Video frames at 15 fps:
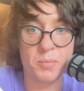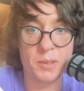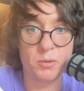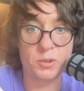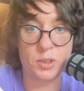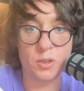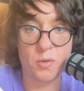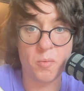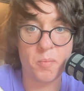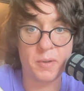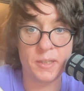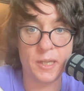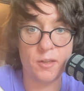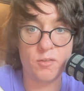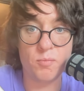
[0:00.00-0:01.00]
because it
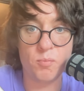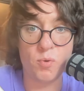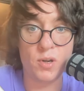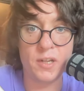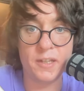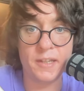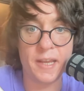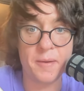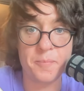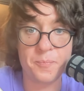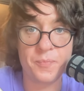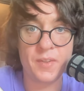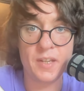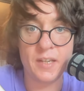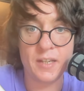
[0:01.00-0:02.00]
gets into the name
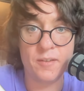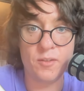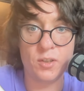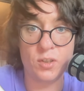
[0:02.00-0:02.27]
field.